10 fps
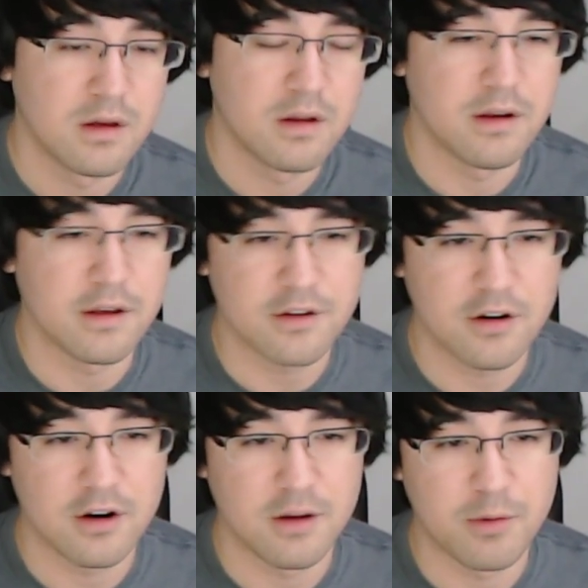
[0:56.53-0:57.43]
Next
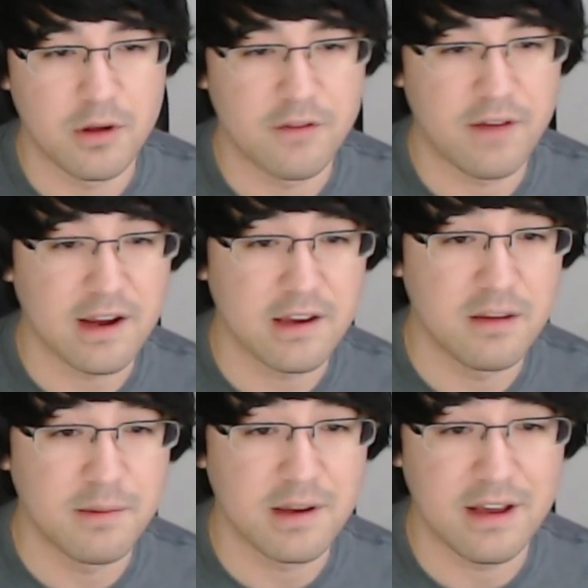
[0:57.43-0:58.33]
card up, we have
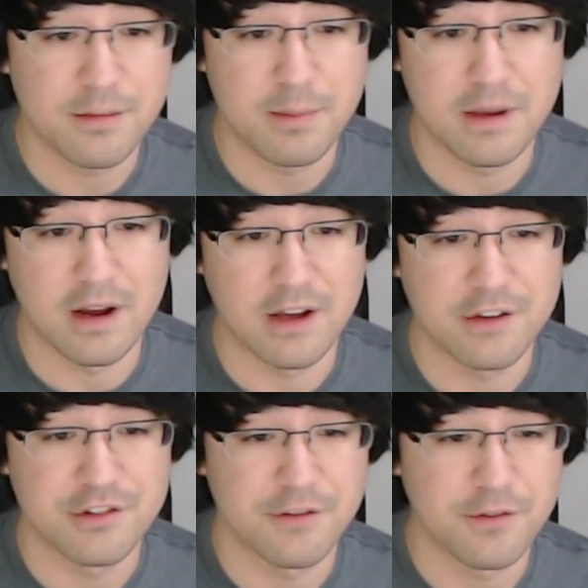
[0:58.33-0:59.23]
Academic Espionage.
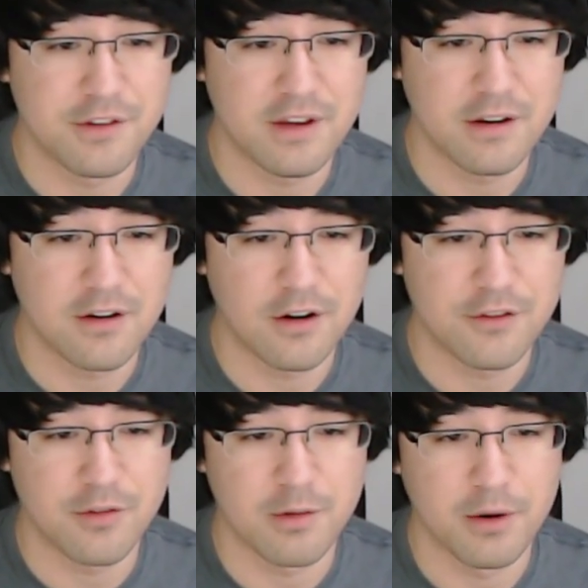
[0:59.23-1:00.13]
Shuffle 10 cards
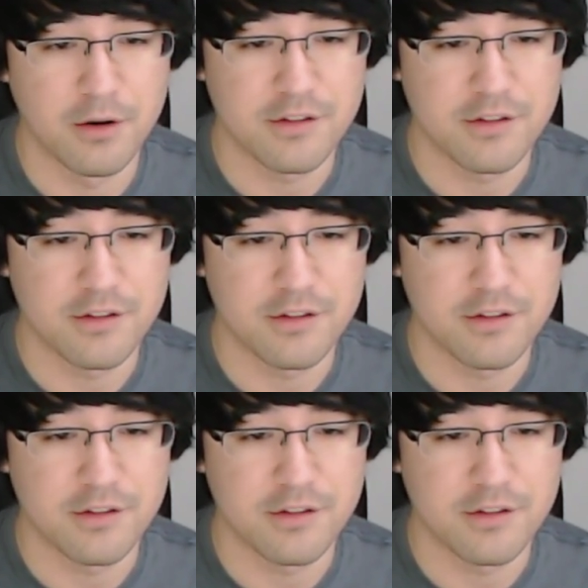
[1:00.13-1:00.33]
from your opponent's